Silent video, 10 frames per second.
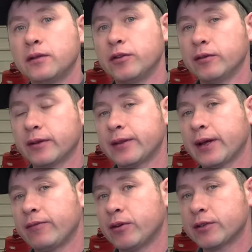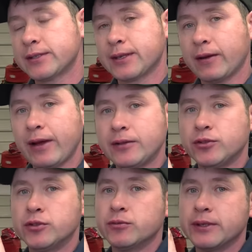The only thing I've noticed that I've had
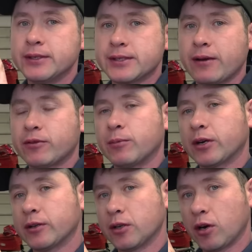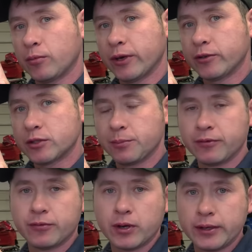to do with these aftermarket carburetors
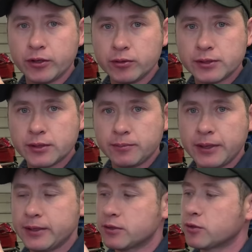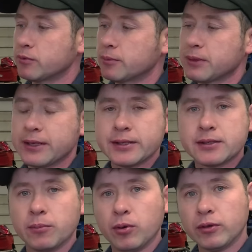before I use them is to
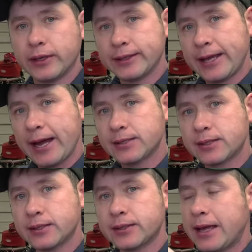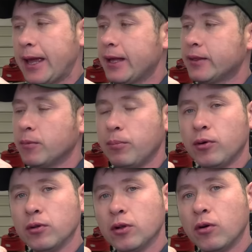replace the ball nut gasket and the
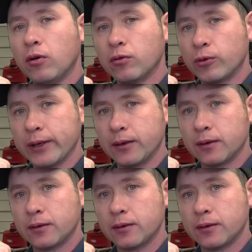ball O-ring.